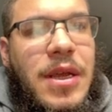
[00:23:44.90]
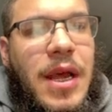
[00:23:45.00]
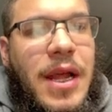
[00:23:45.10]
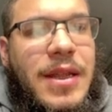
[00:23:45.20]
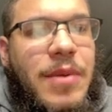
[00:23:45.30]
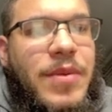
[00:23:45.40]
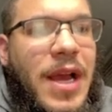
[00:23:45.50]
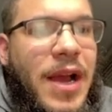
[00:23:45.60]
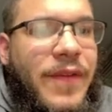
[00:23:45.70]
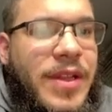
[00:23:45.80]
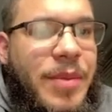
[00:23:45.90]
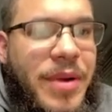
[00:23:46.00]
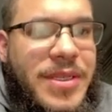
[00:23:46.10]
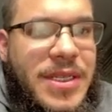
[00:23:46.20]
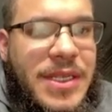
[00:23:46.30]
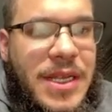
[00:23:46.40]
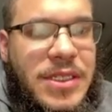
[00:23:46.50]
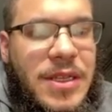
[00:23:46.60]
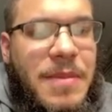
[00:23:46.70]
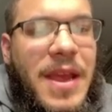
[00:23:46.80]
And then we have in the present tense.
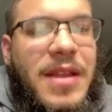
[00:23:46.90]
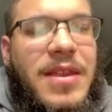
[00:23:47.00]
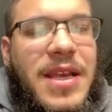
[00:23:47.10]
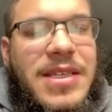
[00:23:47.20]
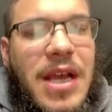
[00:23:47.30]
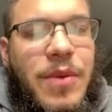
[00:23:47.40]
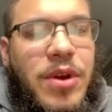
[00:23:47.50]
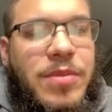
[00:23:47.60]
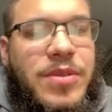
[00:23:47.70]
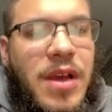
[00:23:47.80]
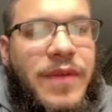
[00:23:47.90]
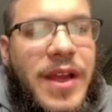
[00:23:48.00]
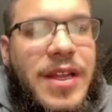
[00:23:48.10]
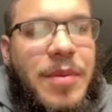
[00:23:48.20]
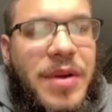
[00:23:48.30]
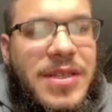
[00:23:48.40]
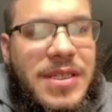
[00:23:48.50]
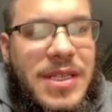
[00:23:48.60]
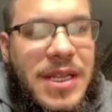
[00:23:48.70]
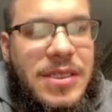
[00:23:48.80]
The main things that we observe are in the
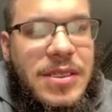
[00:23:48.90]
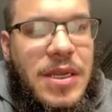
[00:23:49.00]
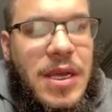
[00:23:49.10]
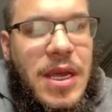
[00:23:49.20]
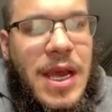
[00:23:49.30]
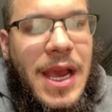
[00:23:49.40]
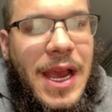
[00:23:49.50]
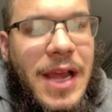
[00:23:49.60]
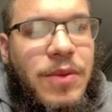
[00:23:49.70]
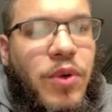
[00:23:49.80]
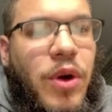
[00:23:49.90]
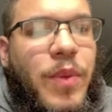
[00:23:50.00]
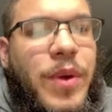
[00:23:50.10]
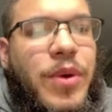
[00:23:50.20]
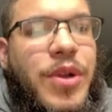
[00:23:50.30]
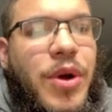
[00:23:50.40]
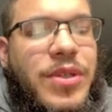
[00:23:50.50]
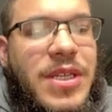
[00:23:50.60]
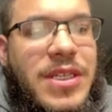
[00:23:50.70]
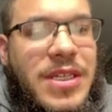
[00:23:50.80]
present tense. And what we will
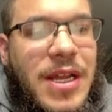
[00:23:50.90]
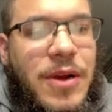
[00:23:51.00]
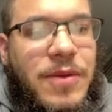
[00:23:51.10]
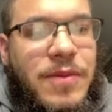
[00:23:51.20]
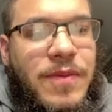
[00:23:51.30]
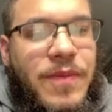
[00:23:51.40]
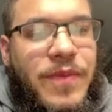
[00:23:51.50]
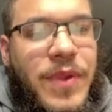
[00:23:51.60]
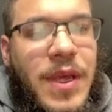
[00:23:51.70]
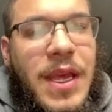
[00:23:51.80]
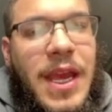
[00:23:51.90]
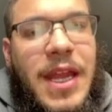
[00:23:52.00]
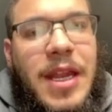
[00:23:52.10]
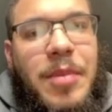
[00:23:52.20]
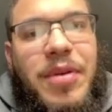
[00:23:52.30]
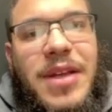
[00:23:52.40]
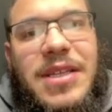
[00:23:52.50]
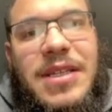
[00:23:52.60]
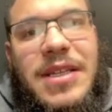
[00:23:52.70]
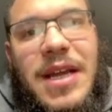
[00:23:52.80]
notice now, in the
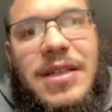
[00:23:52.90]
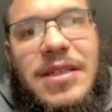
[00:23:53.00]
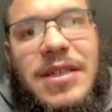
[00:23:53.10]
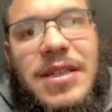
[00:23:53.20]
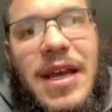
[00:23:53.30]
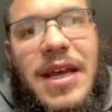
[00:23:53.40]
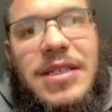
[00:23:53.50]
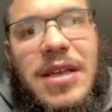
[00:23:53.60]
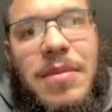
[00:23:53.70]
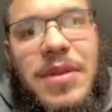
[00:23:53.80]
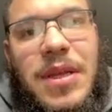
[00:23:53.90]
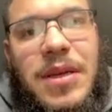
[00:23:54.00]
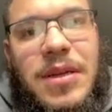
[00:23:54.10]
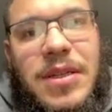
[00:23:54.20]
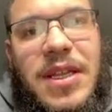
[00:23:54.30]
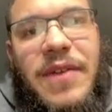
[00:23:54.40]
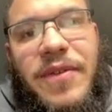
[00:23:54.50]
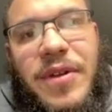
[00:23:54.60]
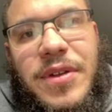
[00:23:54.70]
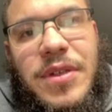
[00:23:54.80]
present tense, there is something
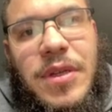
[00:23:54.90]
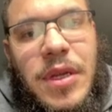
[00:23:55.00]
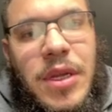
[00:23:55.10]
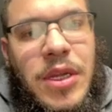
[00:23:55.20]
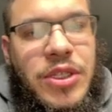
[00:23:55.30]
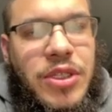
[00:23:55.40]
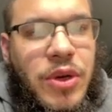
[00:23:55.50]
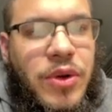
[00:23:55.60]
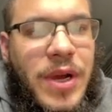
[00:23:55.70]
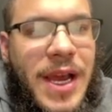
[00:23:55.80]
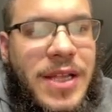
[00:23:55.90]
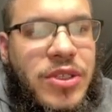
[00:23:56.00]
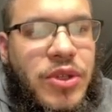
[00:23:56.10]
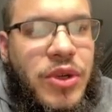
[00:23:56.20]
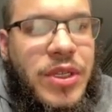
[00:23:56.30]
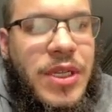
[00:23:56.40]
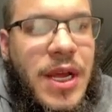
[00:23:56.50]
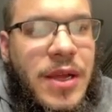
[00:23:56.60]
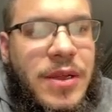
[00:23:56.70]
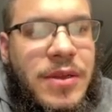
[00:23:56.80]
different. So
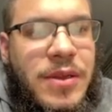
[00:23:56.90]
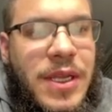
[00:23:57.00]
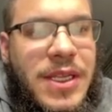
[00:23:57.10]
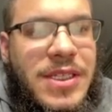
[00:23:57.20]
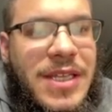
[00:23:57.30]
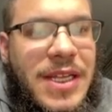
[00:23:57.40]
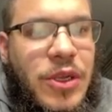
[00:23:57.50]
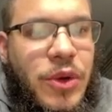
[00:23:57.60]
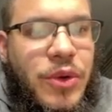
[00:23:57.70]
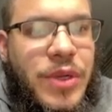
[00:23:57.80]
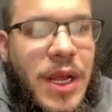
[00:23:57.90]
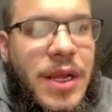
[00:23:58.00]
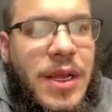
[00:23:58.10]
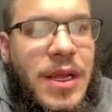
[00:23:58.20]
antunna is tad'una.